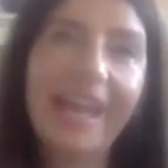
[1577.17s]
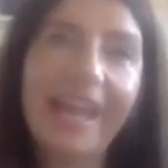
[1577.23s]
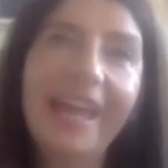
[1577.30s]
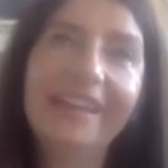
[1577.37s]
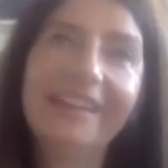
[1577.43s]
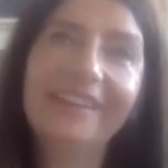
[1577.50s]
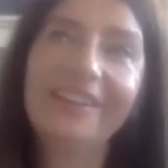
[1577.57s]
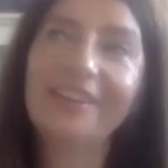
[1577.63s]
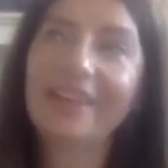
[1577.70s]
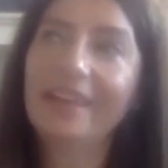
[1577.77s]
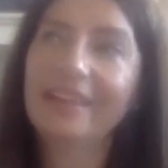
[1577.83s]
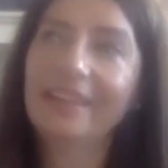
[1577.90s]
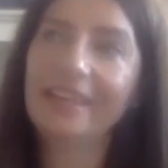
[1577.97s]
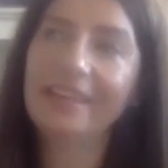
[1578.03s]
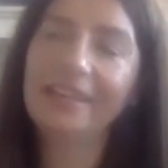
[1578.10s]
can,
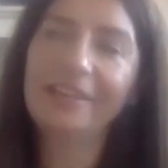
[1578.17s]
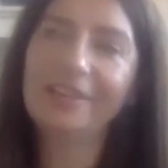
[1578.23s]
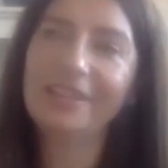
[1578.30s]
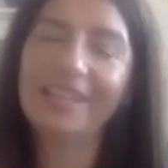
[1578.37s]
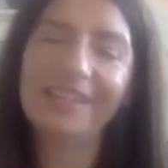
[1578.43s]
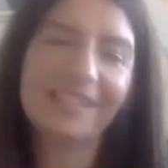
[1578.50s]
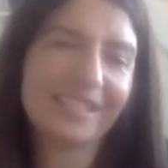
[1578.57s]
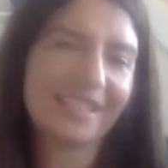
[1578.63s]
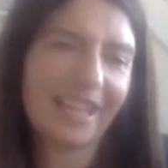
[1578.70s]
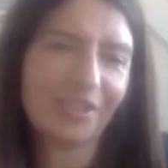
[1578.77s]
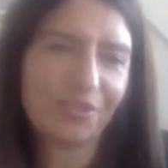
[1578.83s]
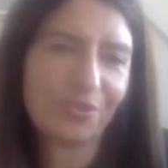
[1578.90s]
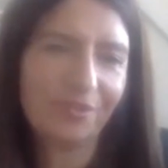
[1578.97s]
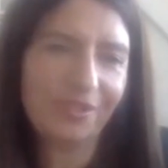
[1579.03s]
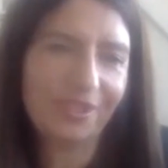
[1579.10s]
and I think it's
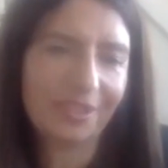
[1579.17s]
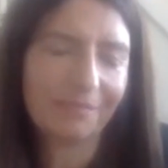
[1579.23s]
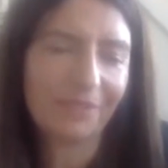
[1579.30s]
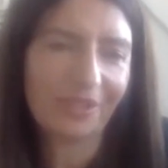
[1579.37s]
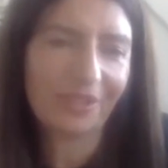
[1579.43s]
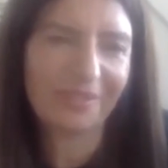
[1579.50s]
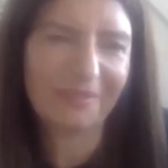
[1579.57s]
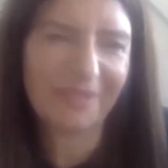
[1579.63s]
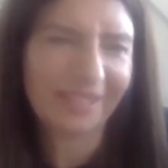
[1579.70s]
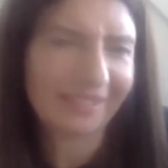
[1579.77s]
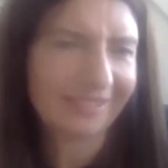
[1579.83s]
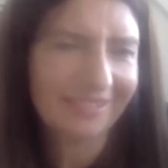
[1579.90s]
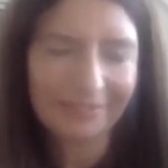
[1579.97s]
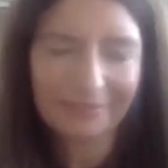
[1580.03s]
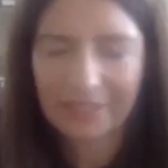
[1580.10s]
natural. And I'm not, you
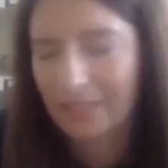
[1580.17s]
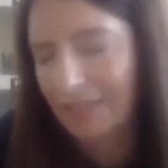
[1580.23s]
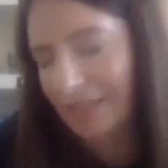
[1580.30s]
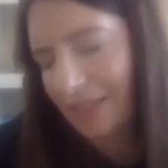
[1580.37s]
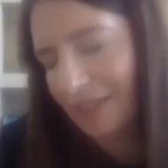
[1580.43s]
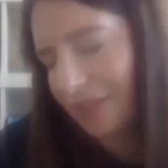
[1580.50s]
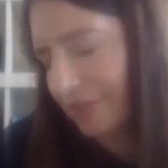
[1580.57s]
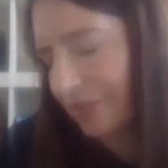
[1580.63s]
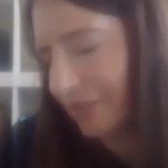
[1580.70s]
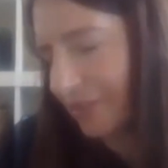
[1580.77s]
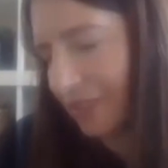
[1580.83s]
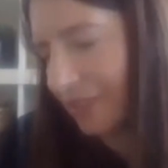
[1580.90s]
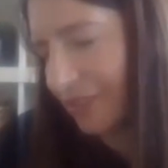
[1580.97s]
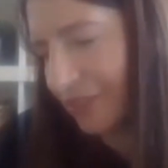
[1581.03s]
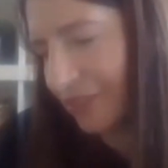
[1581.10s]
know, look,
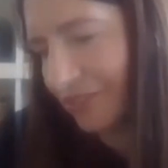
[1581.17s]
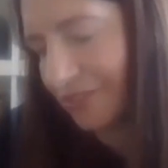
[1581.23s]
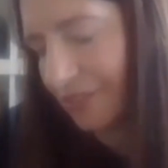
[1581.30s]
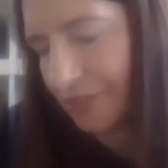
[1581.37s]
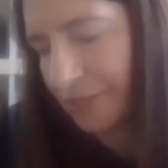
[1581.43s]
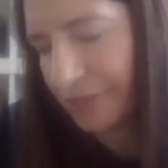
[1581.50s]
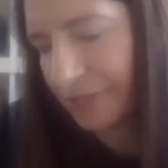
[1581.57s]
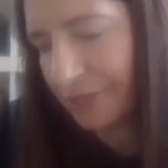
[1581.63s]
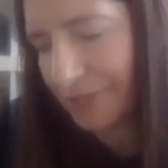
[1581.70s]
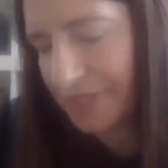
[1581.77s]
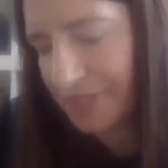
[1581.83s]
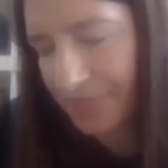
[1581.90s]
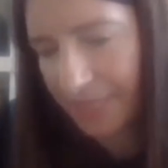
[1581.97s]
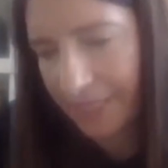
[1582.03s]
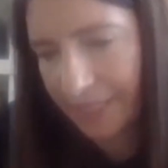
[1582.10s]
you know, I always
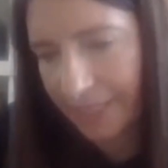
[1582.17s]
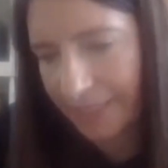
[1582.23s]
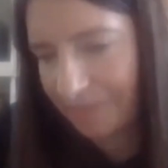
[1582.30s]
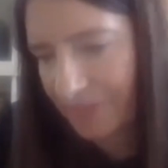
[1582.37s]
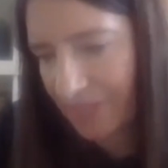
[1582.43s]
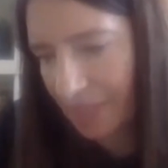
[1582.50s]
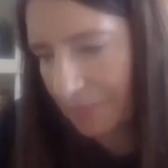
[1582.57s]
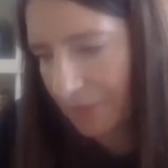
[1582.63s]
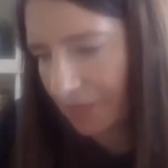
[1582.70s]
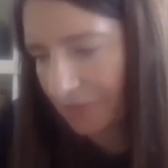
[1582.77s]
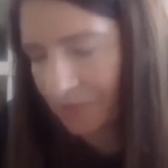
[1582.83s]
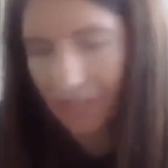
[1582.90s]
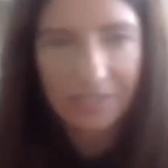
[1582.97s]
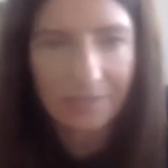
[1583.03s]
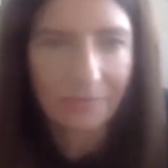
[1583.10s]
say, take my
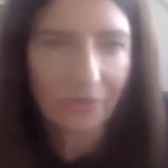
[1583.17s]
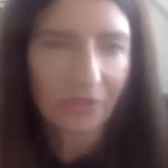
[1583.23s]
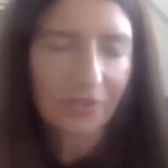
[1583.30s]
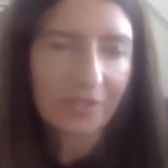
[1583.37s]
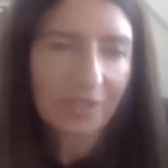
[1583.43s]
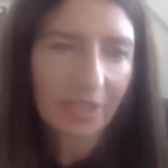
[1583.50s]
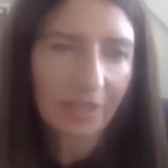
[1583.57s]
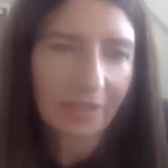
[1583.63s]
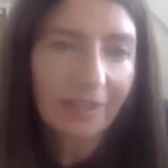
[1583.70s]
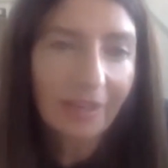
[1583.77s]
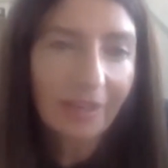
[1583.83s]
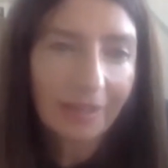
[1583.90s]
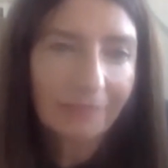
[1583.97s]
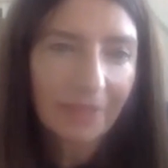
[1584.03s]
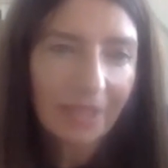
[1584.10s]
advice and not using it.
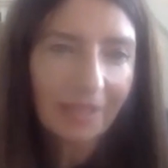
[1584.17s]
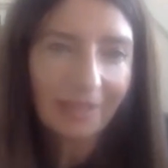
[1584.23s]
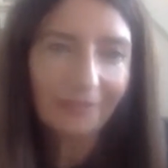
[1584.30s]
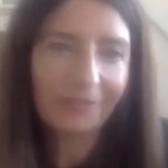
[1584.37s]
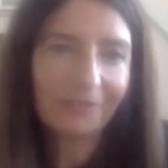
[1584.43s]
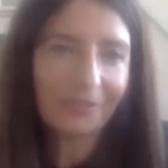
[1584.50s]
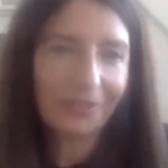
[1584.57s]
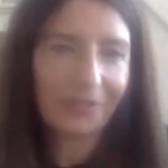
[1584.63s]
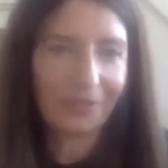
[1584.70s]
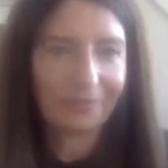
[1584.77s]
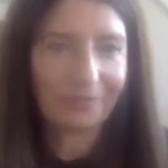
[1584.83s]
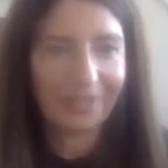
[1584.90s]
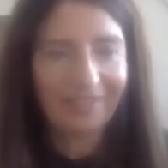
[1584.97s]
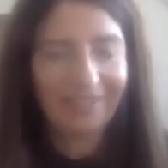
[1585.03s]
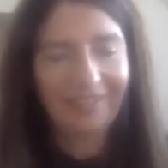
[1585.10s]
We're all
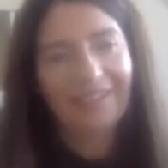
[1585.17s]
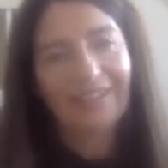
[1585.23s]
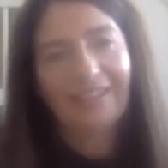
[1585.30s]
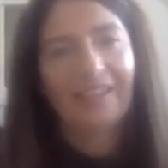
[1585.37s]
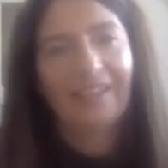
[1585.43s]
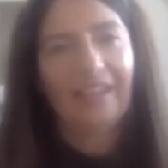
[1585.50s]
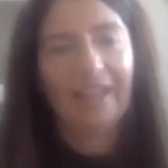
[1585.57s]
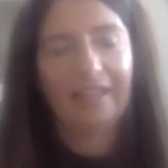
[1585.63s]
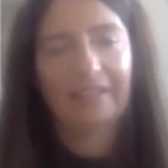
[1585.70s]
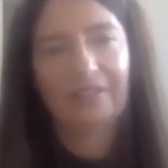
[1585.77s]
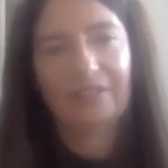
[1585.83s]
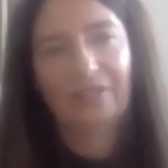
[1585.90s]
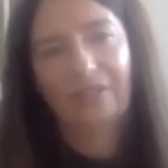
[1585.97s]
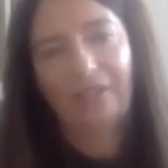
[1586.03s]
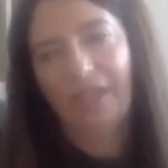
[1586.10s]
human,
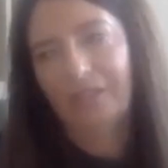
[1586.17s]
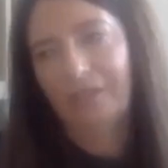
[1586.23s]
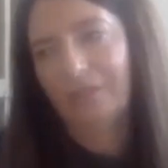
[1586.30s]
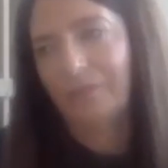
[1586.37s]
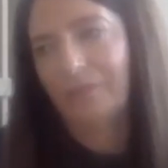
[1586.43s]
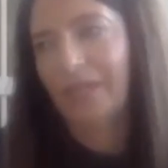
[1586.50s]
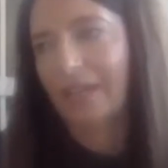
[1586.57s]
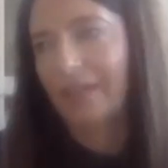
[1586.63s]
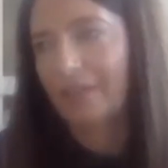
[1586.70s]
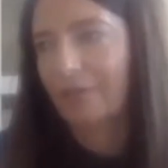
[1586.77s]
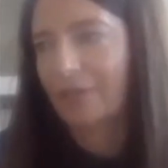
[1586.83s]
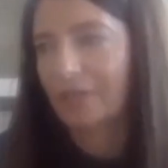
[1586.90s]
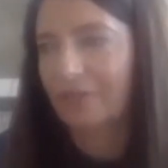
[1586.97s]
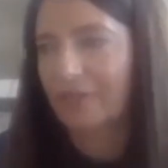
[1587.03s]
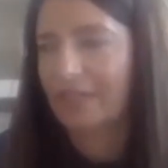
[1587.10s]
and we are
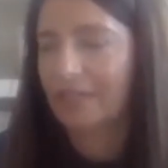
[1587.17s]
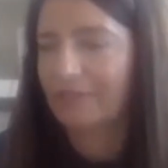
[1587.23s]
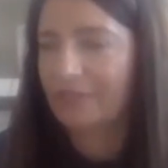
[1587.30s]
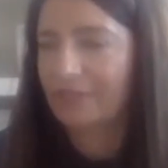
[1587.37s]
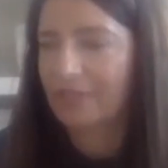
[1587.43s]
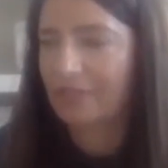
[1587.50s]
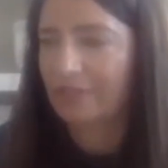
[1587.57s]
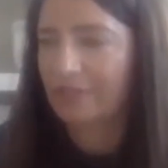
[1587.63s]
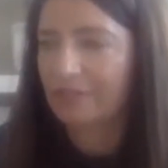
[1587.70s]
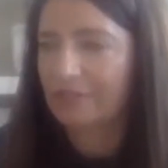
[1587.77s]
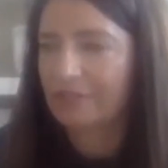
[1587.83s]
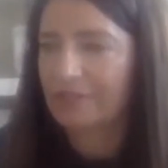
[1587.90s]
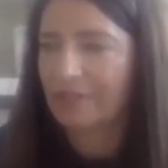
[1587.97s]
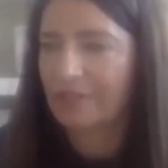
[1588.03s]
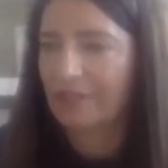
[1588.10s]
looking for comfort in those